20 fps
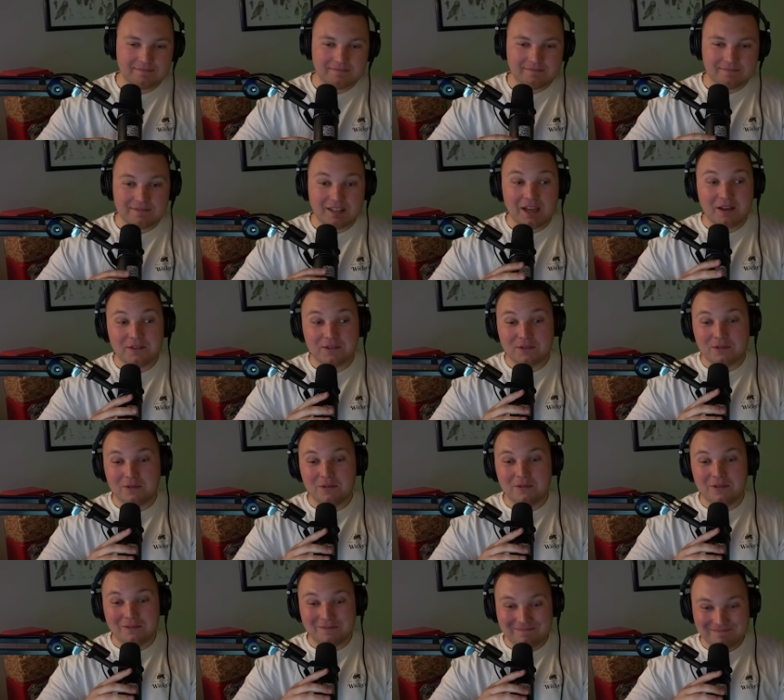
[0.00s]
Yeah, it was
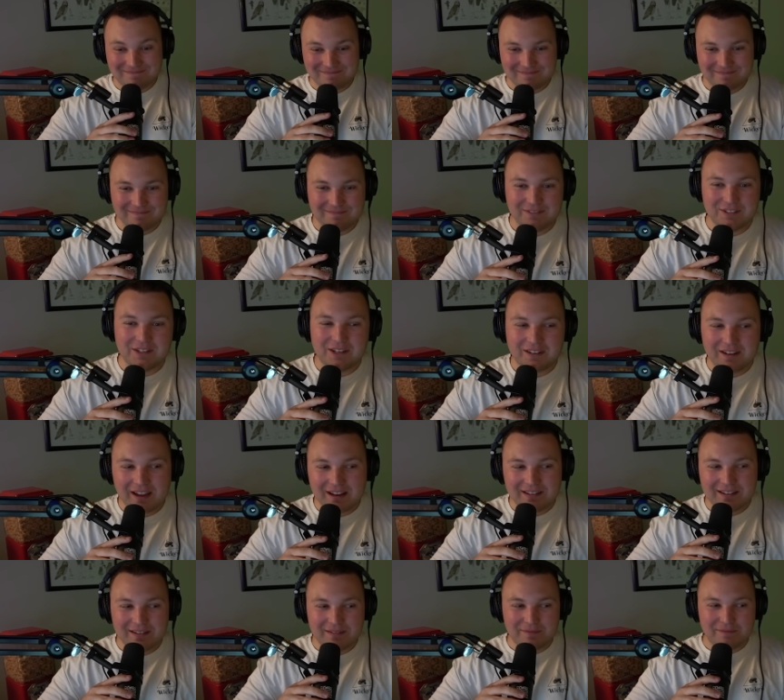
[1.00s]
cool. Yeah, it was like
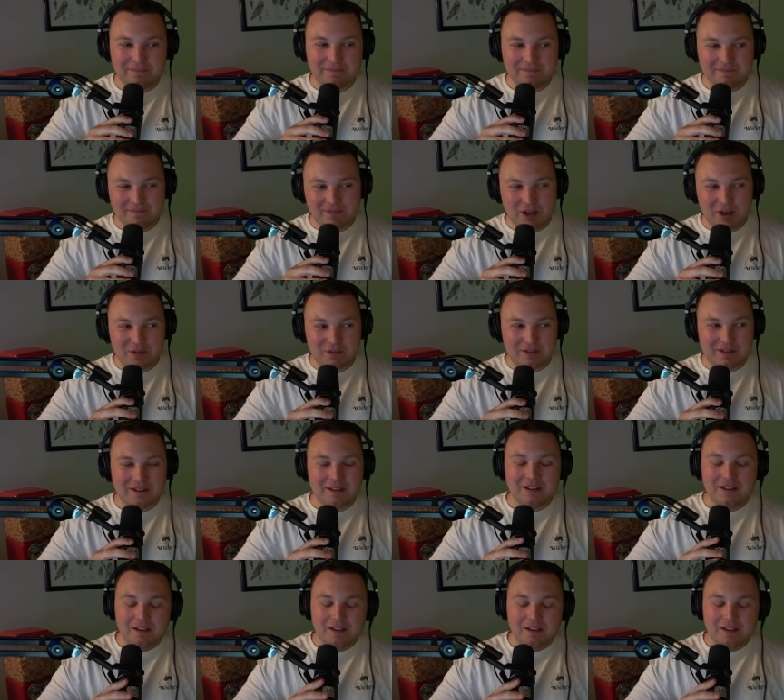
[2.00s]
1900.